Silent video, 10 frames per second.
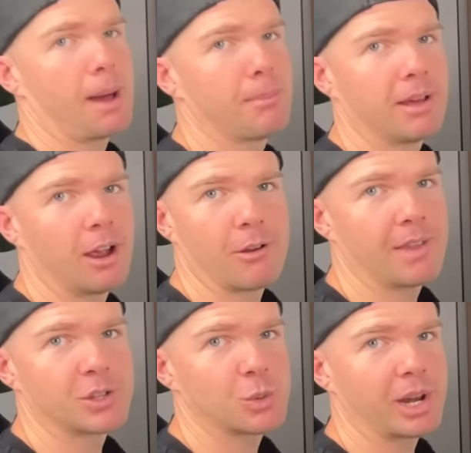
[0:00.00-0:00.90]
up
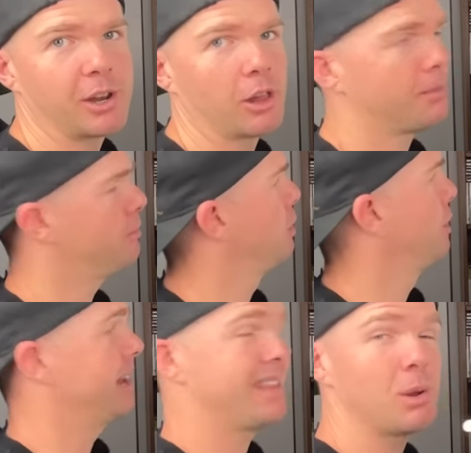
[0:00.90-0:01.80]
around the $20
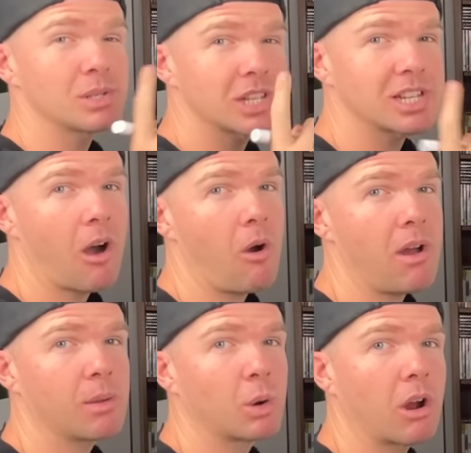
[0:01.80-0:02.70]
point. There was a
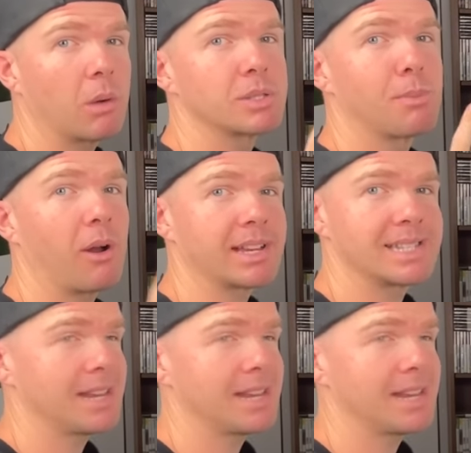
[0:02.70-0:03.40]
time where I was buying